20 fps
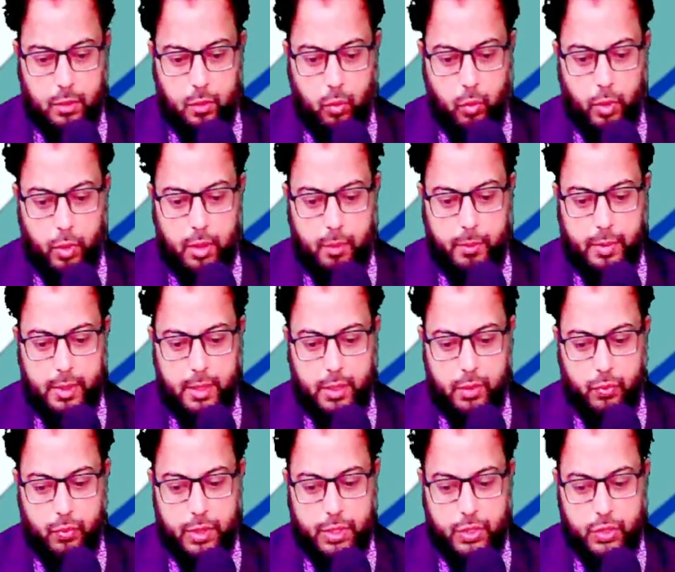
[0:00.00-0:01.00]
will be
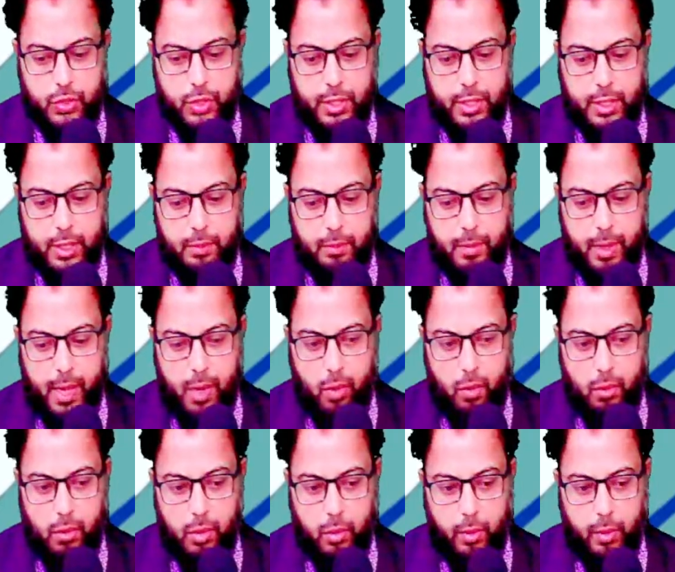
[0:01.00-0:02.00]
retreated
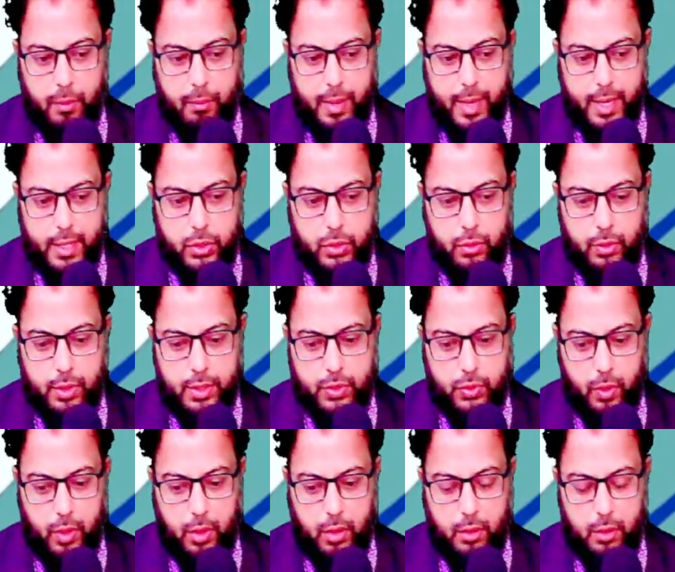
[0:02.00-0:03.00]
all the way back to
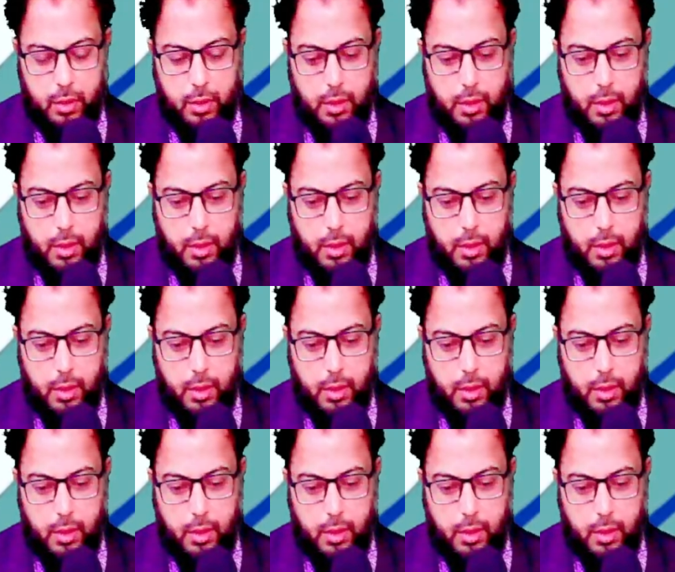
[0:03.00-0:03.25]
Israel.